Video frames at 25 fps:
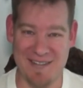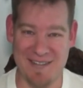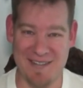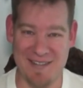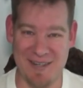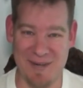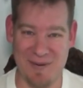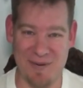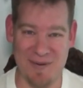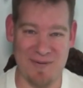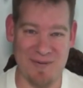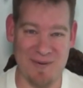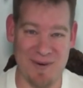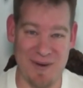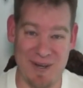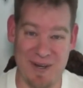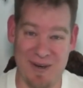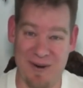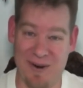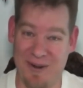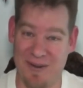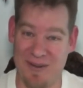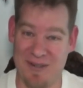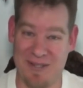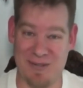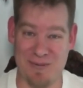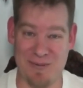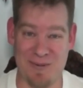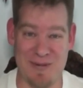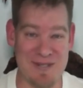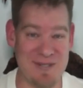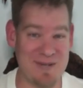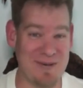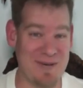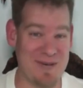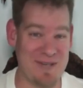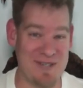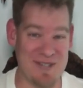You know, we've created all these
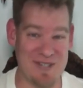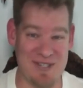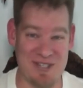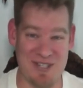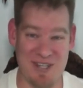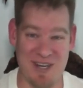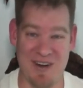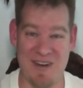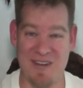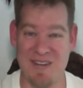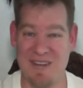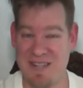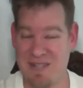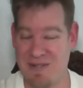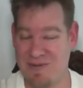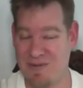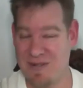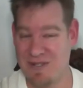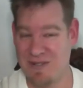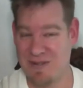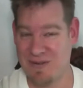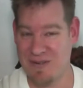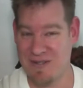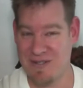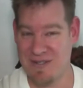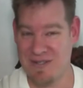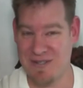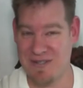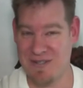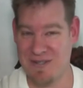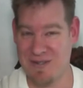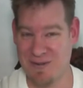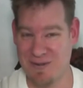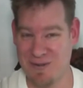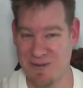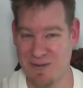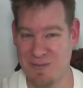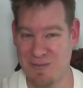resources, sharing these resources in
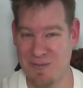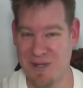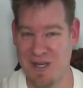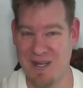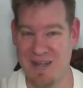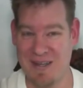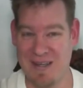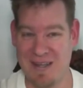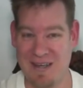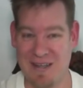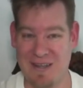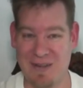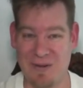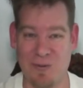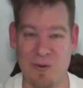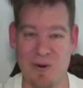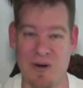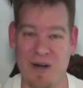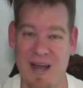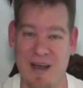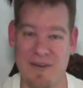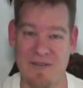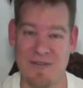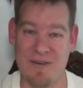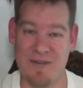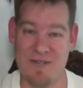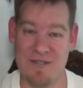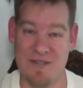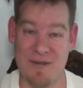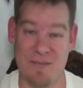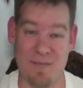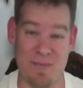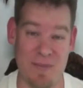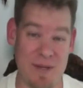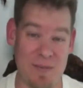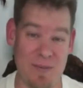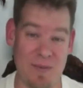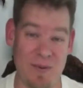social media, getting the word out there so
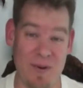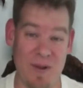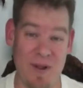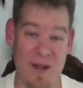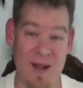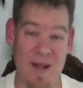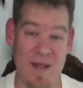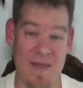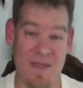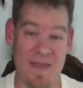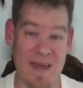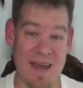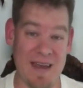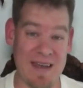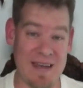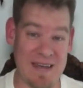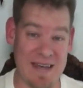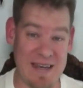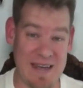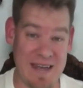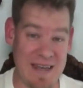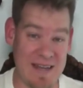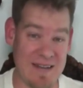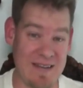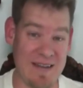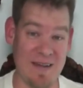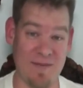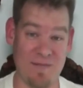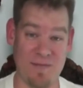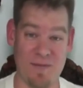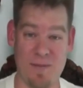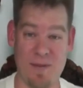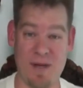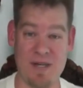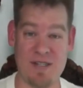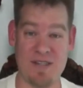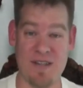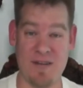that people that need the
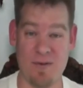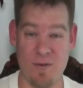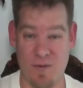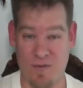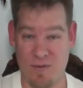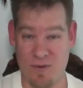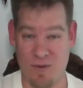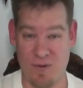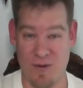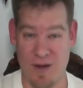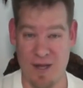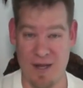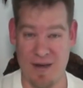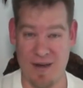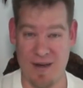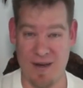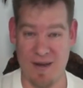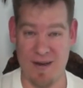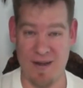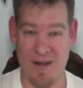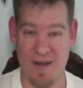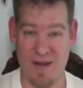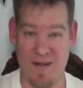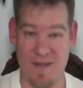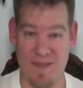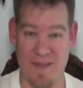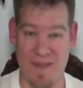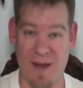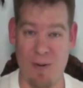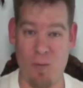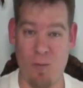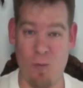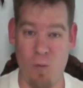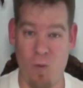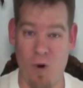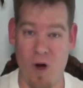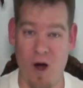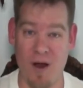information that we've created, that
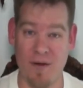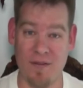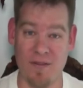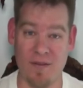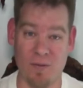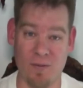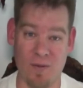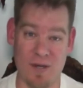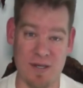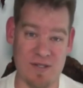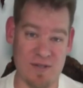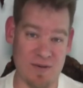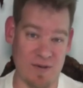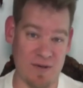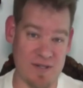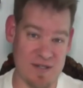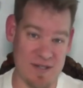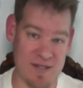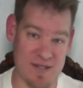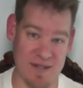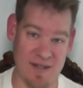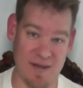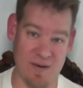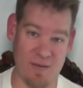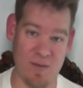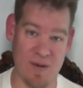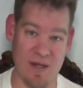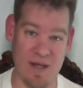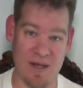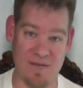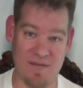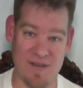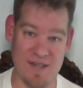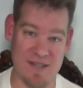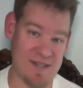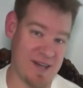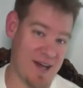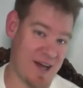want the resources that we
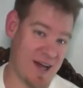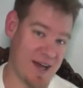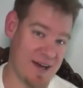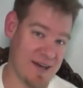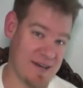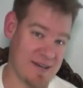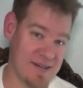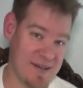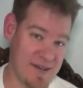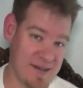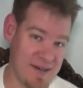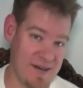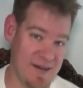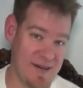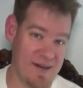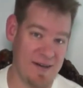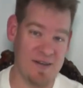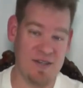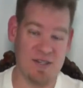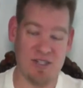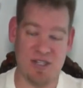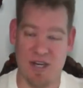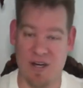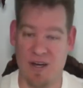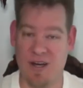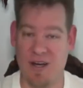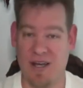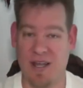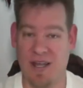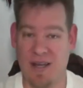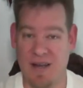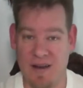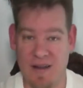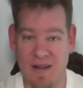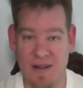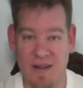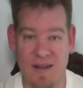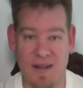have designed, sharing
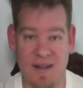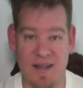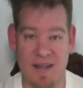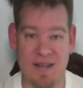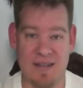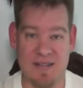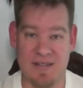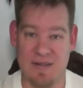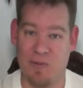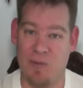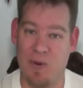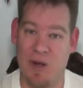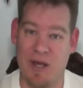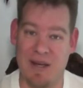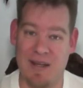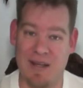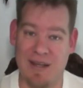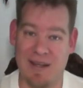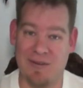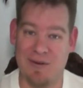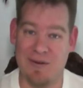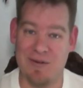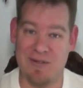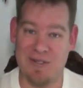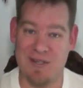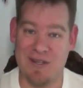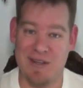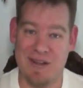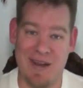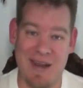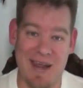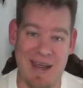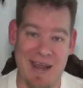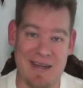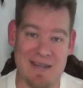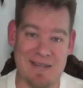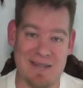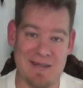it is the way to get those into the
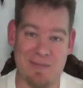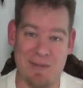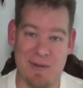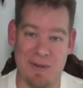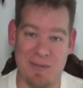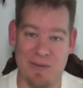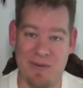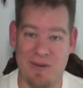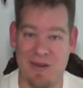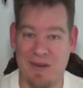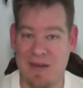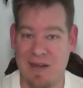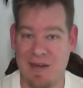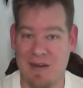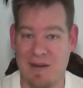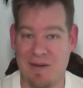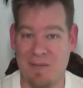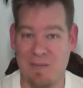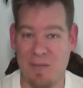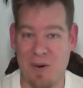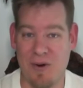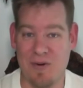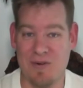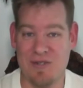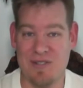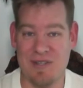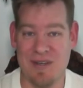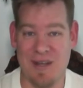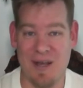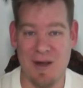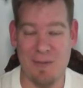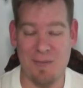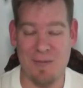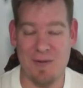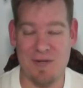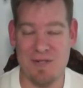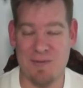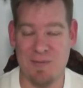hands of the people that need it most and
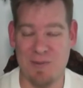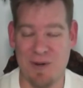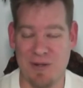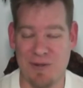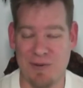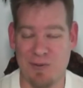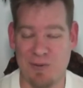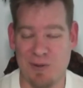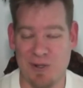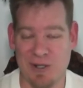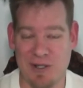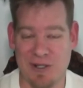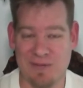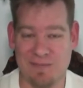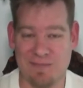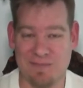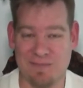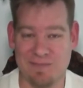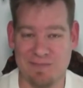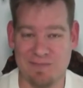help us spread the word.